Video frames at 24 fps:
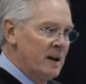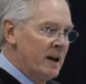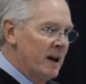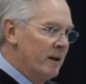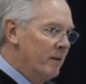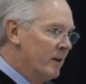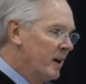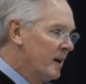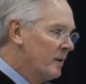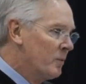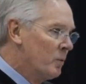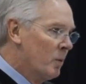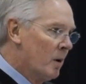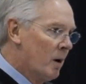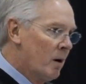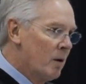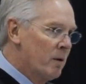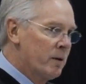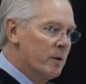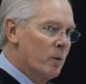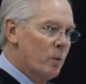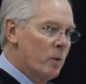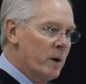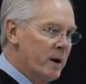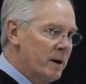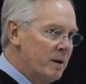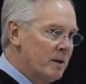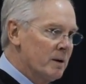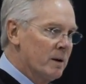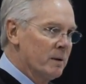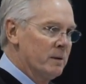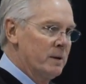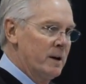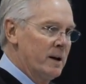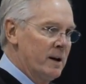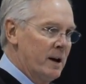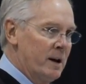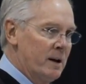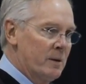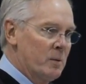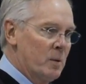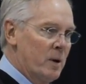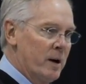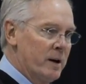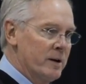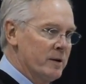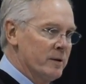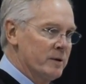and then roll the window
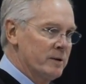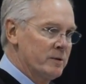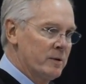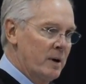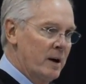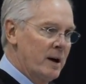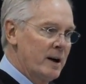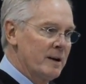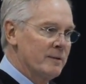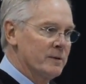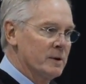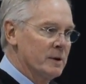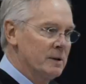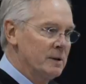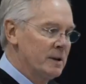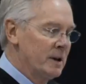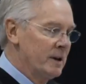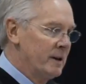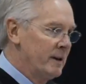down while you're driving,